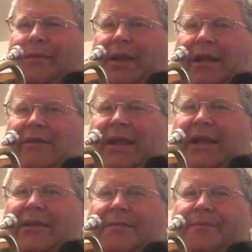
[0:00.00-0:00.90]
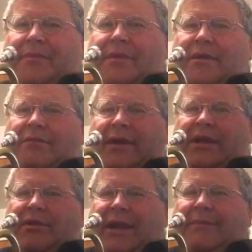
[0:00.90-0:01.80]
And then when
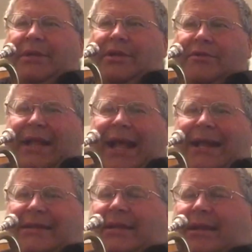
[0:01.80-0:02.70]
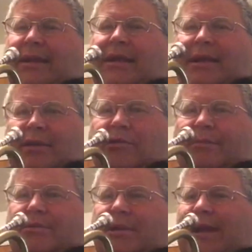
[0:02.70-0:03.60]
you're able to do that, go
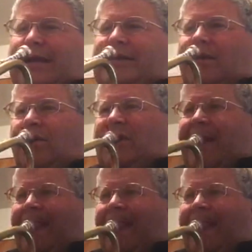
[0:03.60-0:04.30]
up to the next note.